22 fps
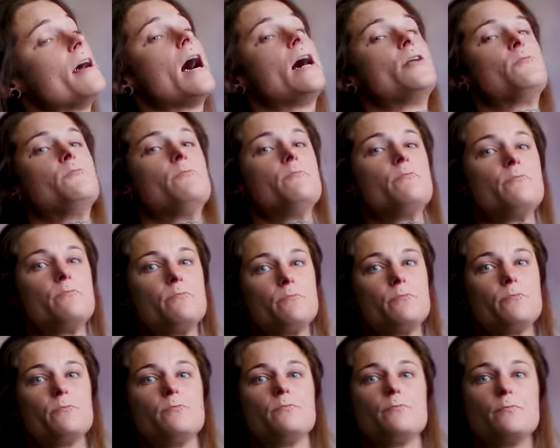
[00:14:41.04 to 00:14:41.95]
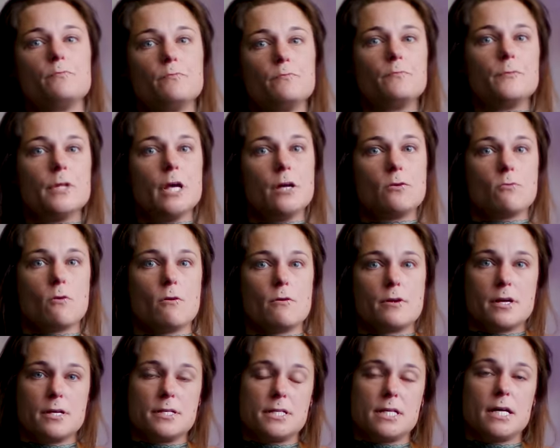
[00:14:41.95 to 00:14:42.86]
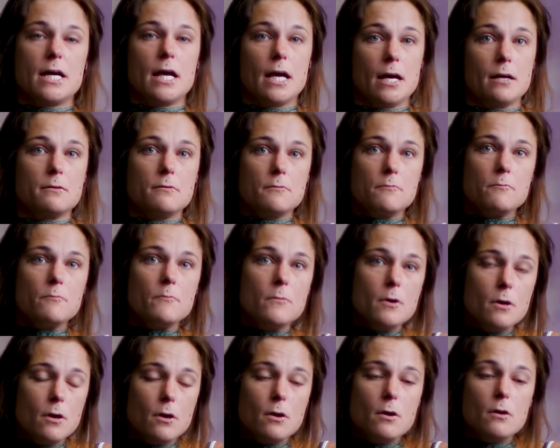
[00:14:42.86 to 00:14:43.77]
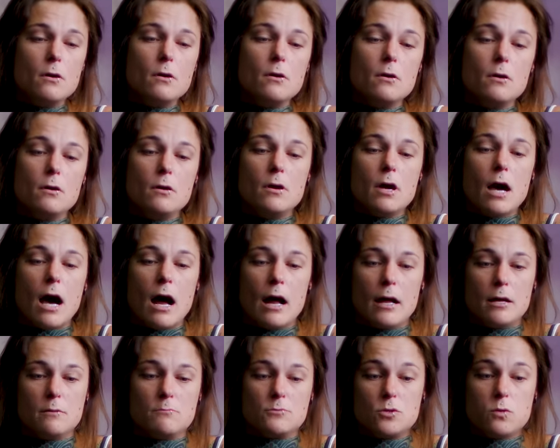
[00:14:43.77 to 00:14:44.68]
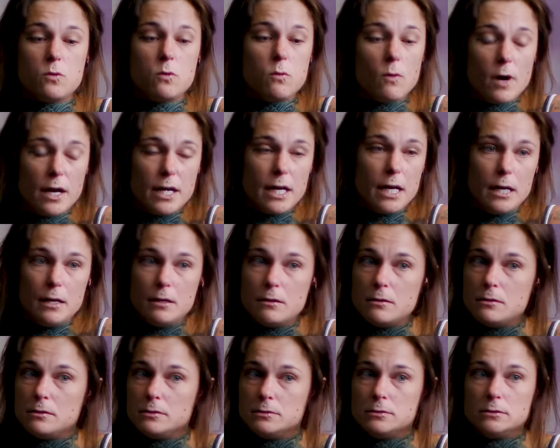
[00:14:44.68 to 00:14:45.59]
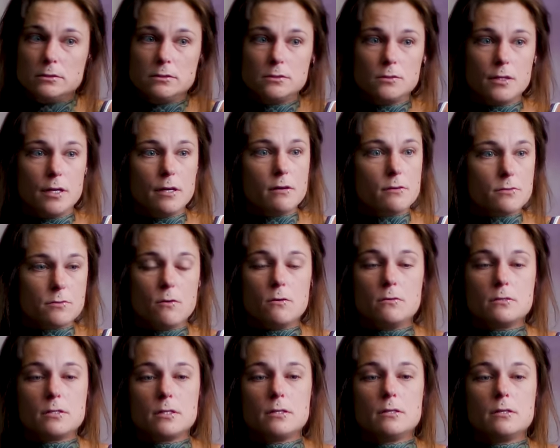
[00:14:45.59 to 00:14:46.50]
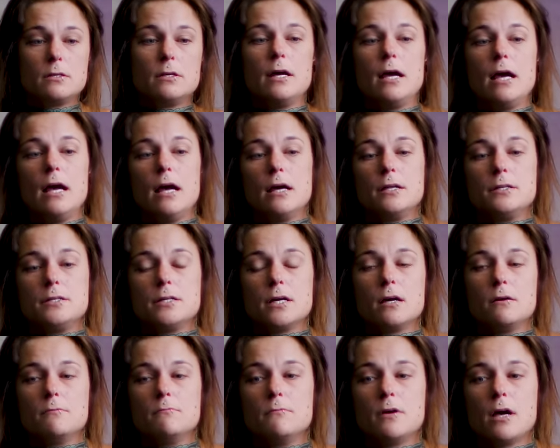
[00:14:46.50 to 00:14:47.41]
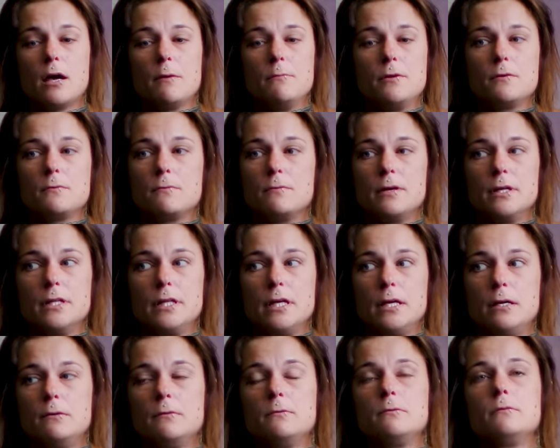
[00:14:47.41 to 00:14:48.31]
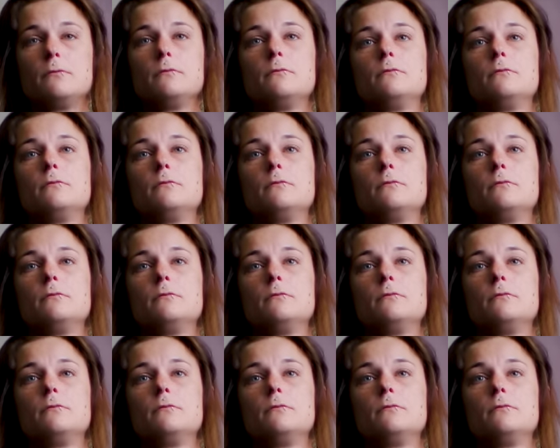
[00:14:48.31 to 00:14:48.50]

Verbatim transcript: that in order to hit. I am 20 years old. And I'm in a really,